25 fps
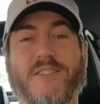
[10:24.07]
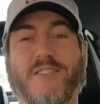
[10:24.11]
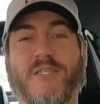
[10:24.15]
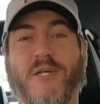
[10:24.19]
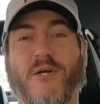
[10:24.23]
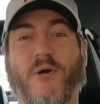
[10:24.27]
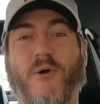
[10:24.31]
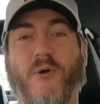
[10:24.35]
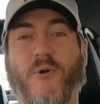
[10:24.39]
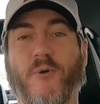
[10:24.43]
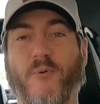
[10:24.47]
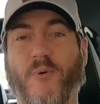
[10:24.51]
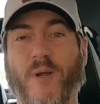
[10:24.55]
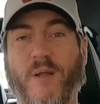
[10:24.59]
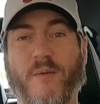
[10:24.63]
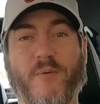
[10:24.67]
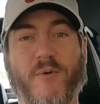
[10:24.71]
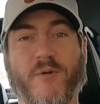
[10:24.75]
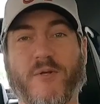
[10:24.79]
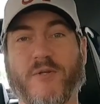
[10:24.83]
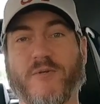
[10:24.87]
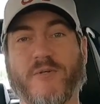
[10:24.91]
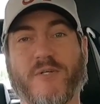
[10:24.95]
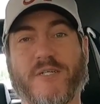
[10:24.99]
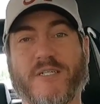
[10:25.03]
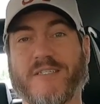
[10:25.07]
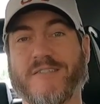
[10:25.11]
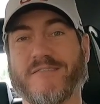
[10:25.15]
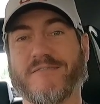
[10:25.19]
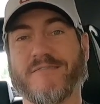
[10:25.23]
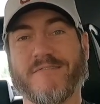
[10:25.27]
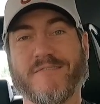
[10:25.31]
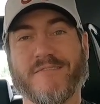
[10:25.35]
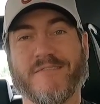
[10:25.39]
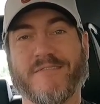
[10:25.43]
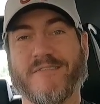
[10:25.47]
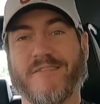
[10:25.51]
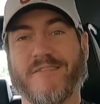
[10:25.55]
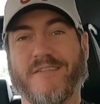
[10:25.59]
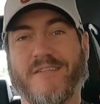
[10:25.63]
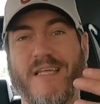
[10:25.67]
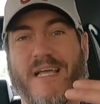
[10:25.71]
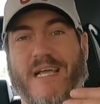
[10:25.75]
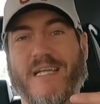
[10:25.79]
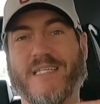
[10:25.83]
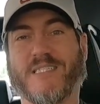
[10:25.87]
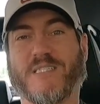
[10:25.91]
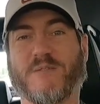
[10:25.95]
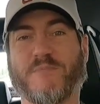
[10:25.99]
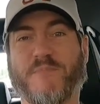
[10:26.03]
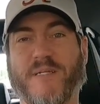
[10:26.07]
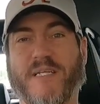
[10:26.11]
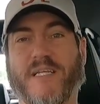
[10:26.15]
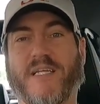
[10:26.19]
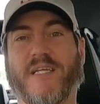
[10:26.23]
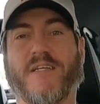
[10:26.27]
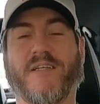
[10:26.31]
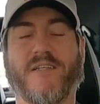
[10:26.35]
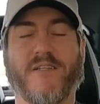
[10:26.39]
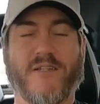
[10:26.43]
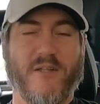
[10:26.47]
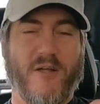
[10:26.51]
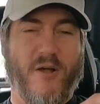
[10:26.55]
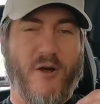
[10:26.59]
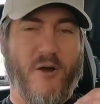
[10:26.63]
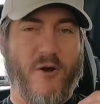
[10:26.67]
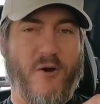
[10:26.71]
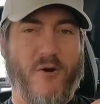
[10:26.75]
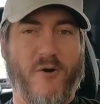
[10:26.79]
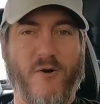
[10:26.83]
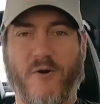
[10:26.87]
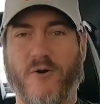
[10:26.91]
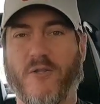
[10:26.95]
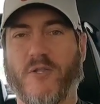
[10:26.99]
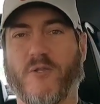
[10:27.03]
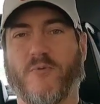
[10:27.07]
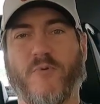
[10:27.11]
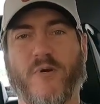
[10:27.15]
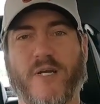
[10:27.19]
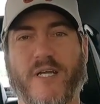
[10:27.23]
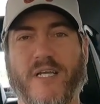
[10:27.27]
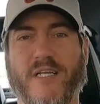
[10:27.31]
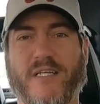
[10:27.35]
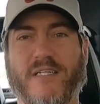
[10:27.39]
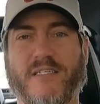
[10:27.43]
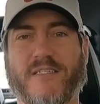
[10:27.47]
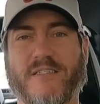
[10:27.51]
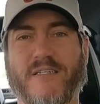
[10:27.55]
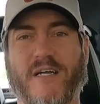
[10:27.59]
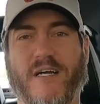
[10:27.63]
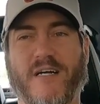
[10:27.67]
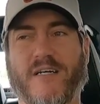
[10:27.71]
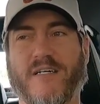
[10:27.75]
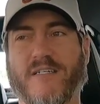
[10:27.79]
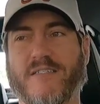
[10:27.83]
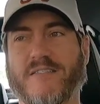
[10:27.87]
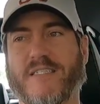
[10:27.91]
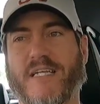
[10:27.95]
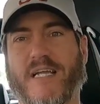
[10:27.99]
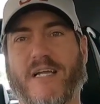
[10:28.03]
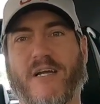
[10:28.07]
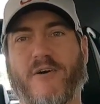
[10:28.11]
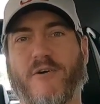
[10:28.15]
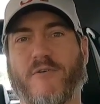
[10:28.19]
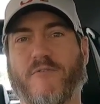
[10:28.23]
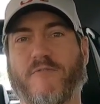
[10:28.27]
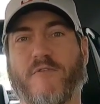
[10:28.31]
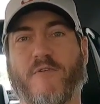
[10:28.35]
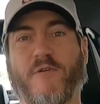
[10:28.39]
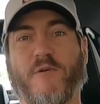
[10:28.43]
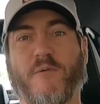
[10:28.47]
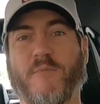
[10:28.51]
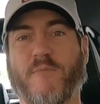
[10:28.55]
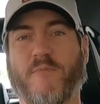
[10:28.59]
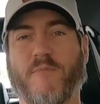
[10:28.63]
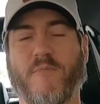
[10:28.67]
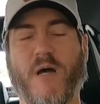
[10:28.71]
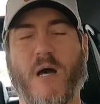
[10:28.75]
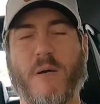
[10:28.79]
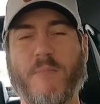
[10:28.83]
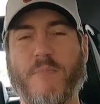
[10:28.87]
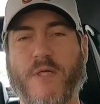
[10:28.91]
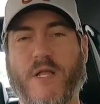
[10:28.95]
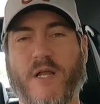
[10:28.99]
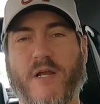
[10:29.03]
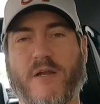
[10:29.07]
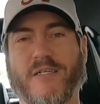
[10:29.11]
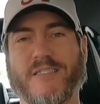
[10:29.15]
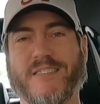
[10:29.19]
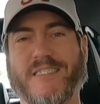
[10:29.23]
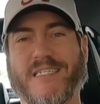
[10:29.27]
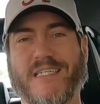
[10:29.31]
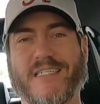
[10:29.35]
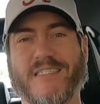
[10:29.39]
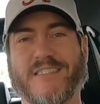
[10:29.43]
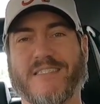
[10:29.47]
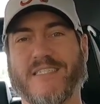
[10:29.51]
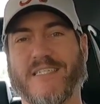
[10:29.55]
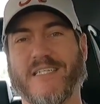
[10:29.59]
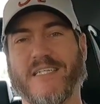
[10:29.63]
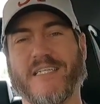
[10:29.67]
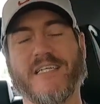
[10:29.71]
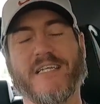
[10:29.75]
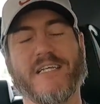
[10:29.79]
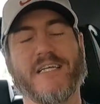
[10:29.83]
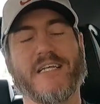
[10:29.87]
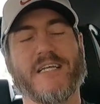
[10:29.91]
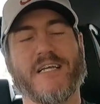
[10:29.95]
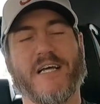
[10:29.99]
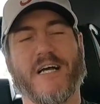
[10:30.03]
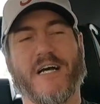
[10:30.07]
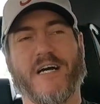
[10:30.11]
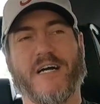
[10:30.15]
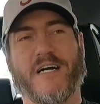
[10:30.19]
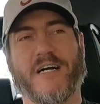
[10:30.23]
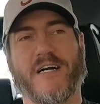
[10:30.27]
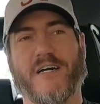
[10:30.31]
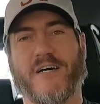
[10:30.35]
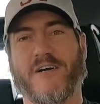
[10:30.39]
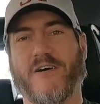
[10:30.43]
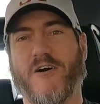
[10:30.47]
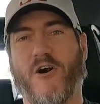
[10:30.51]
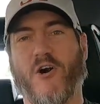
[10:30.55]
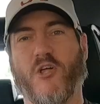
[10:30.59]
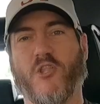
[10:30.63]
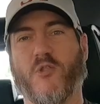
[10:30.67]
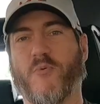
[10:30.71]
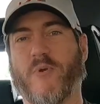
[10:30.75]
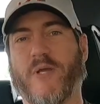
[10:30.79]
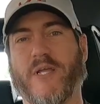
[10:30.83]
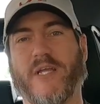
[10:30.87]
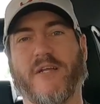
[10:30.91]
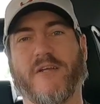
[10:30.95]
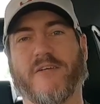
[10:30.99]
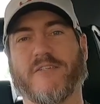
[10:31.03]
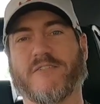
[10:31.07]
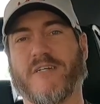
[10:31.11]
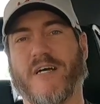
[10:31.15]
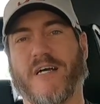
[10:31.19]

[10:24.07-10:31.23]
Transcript: so we were doing that speed all the way down from up there in Tennessee all the way here.